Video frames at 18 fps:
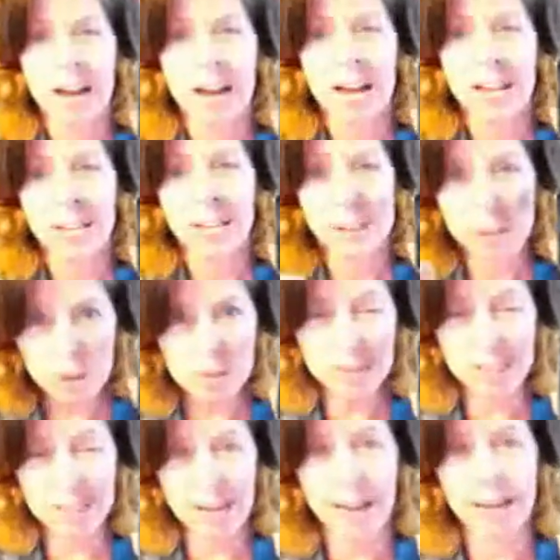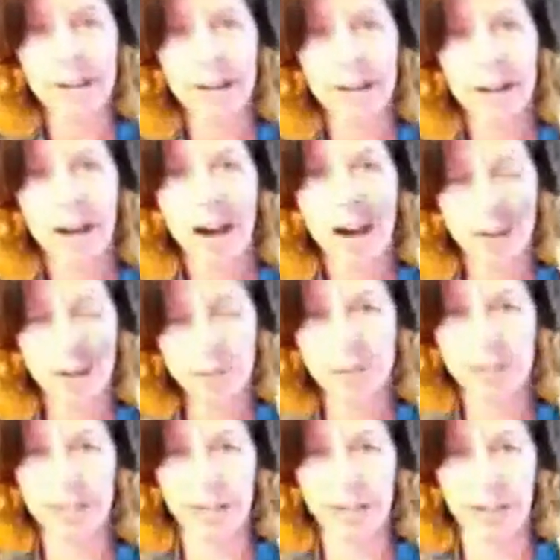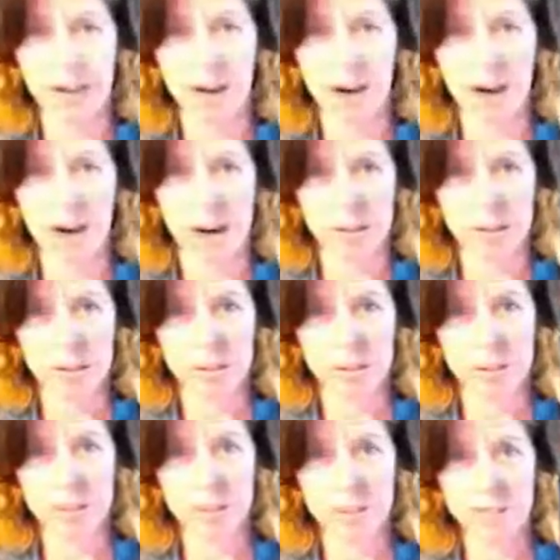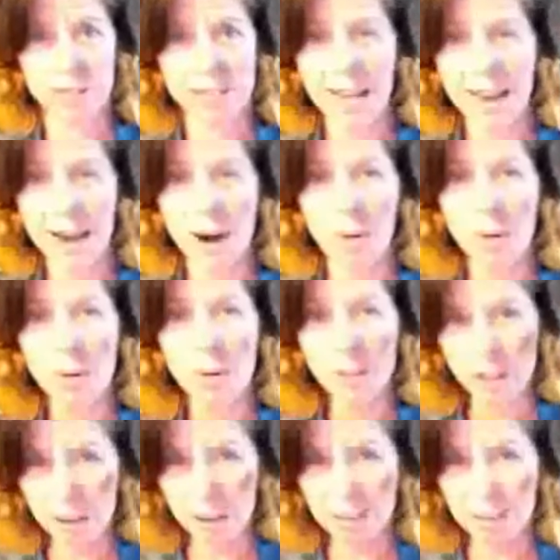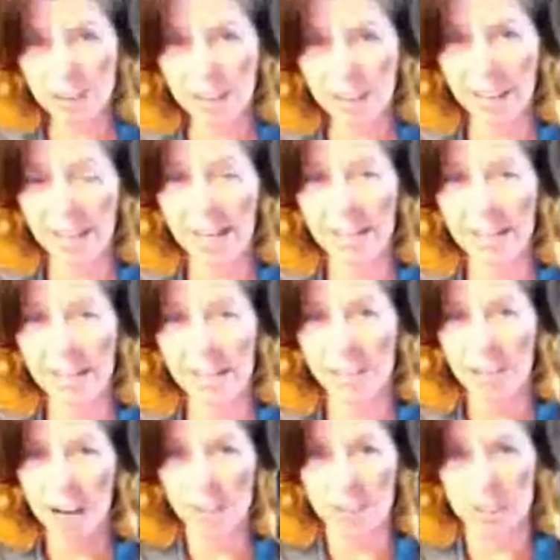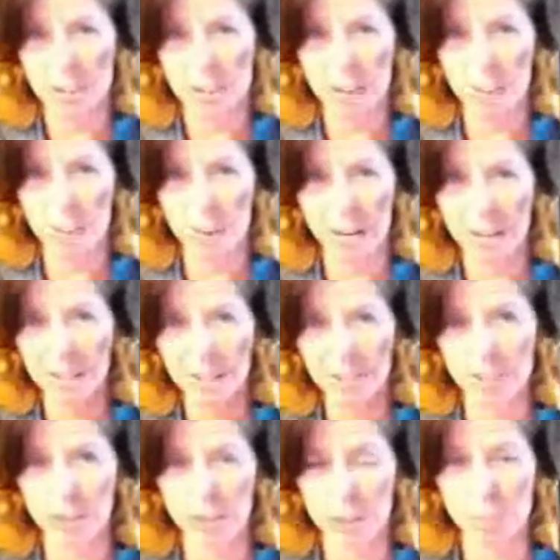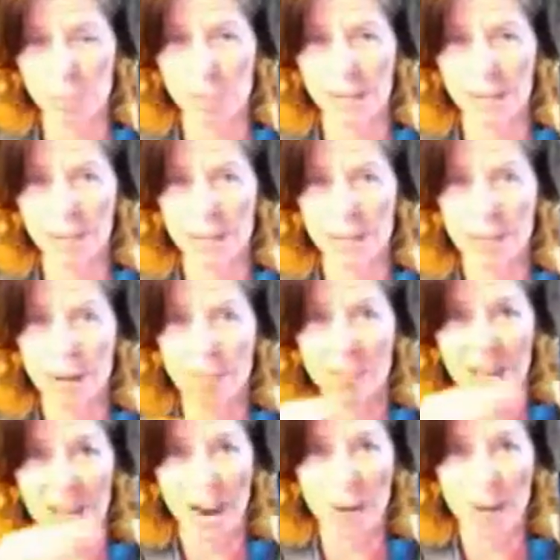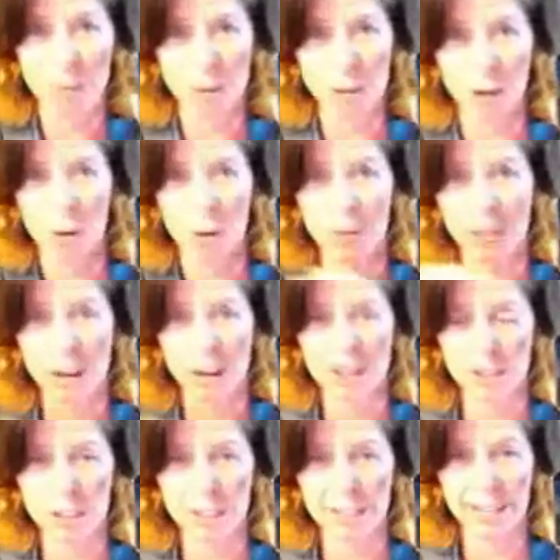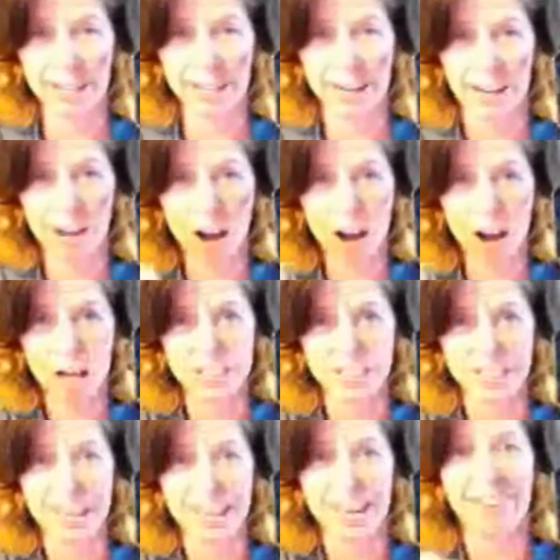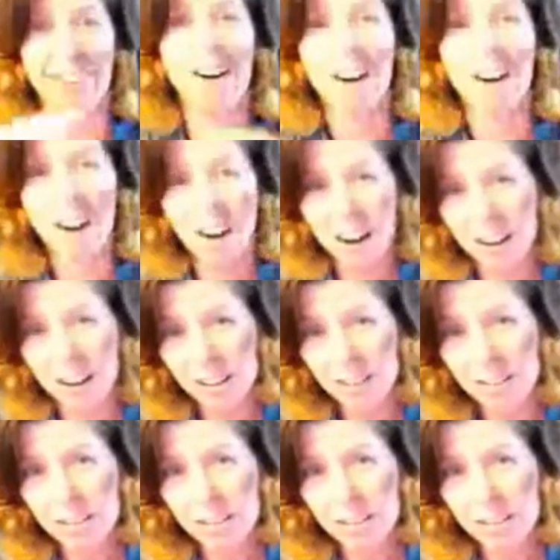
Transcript: you said I was going to get a call. Now you're saying I need to talk to someone else to explain to them that I was told that I was going to get a call to get a call?